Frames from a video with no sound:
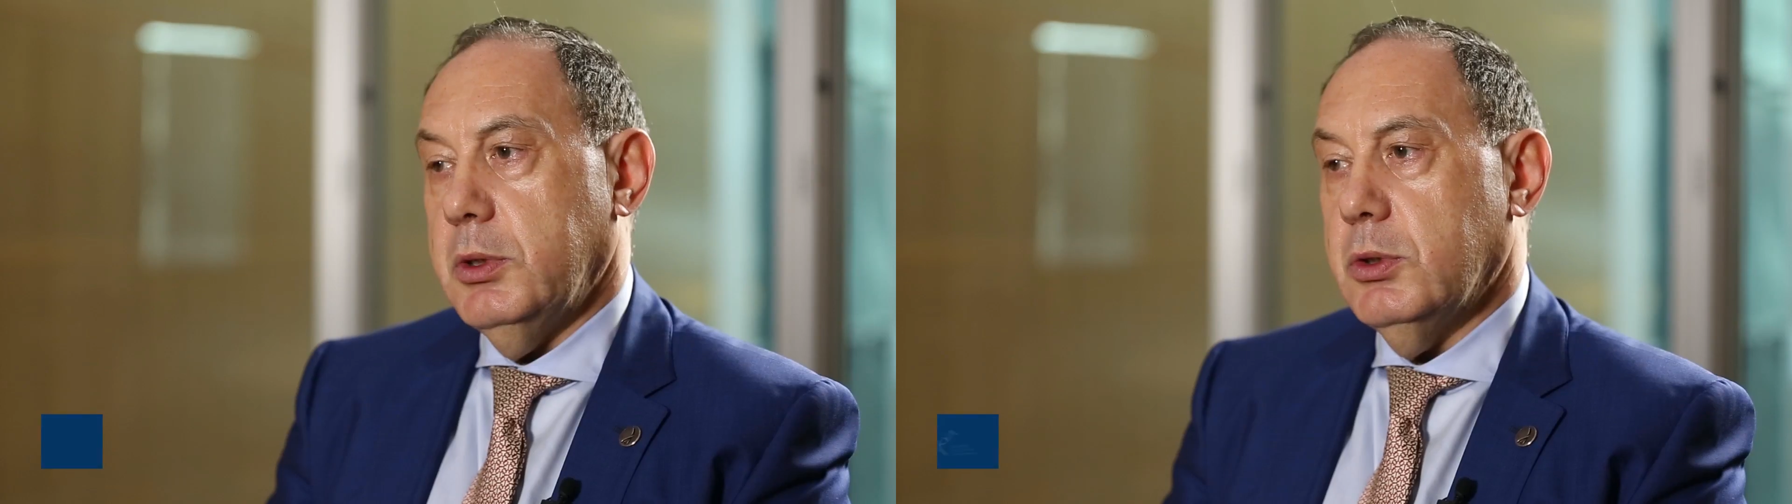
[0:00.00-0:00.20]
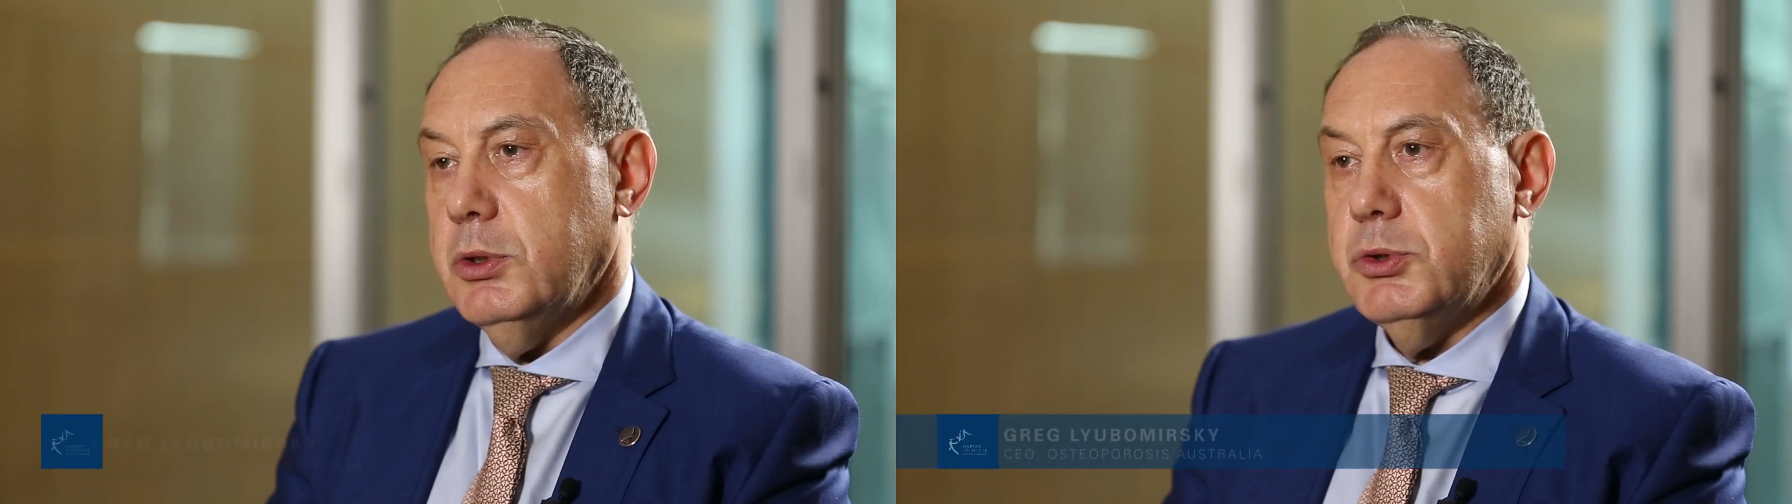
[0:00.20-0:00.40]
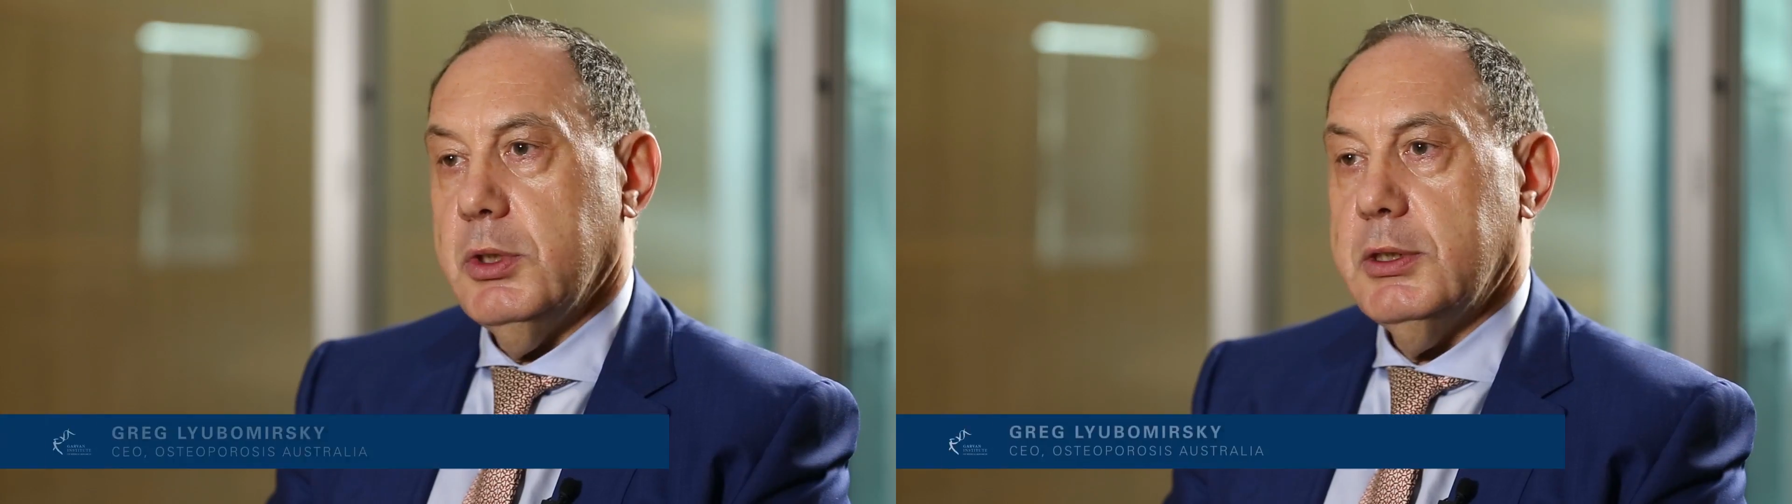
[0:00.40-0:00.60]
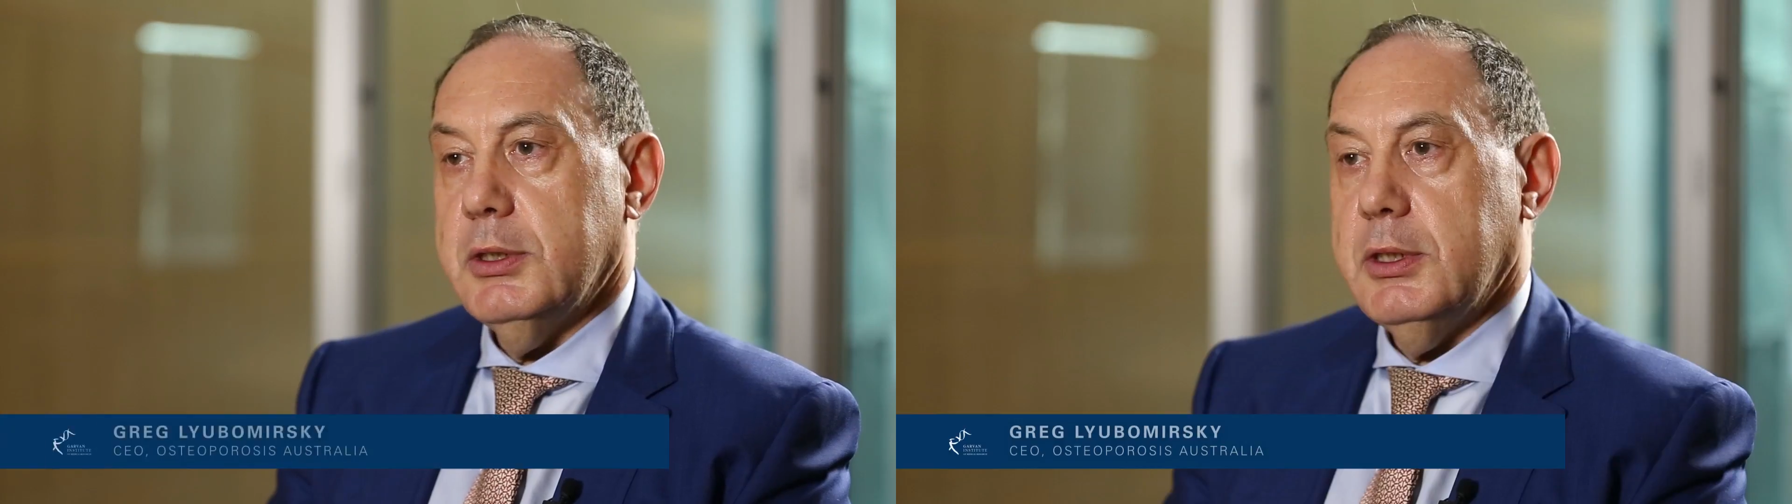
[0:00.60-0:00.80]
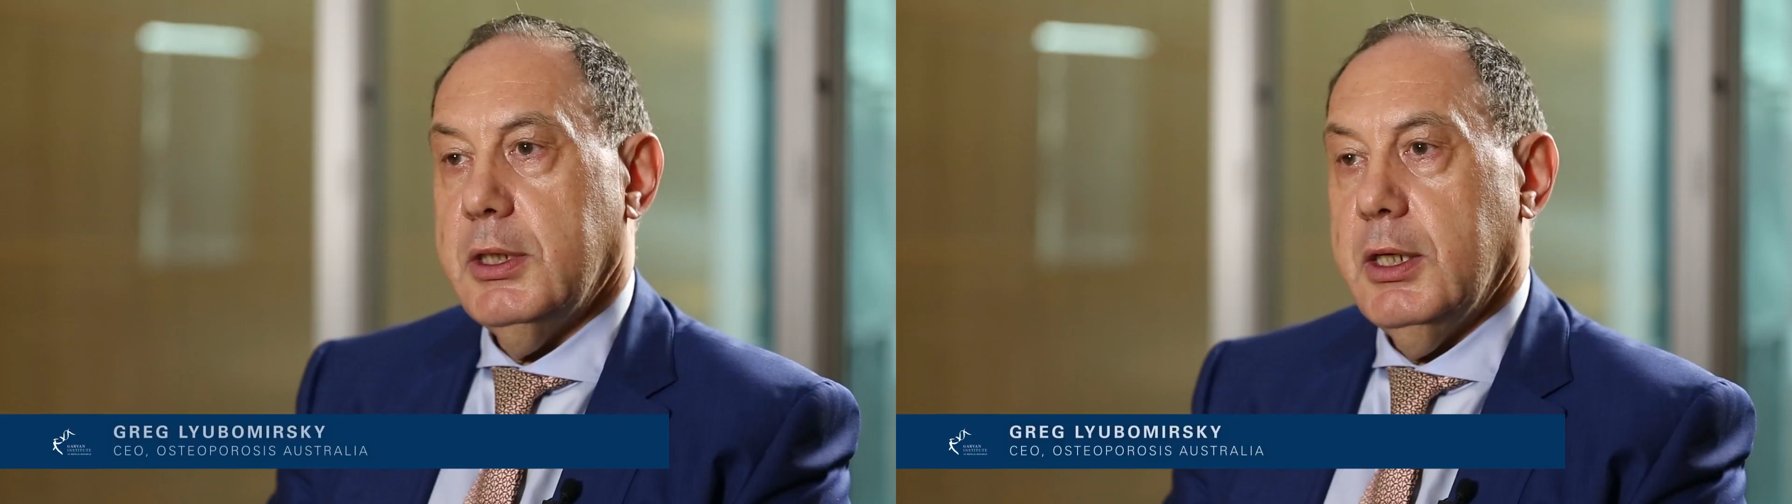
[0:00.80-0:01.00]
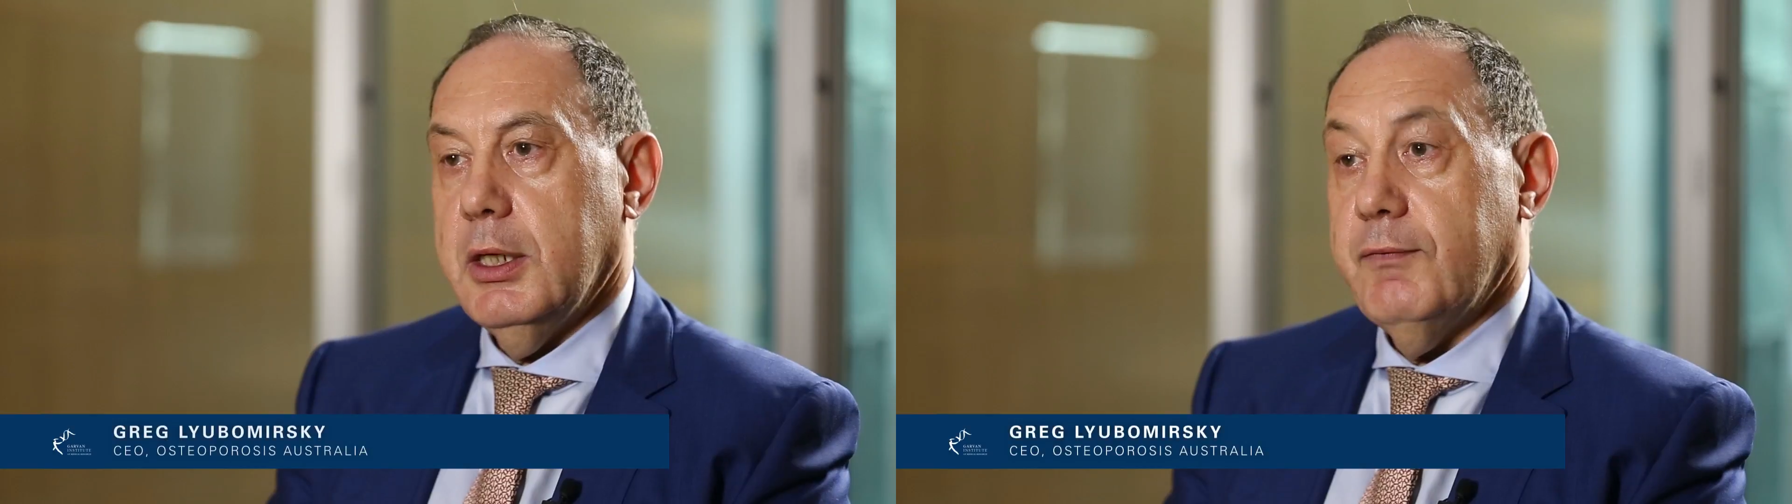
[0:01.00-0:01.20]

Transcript: we're going to undertake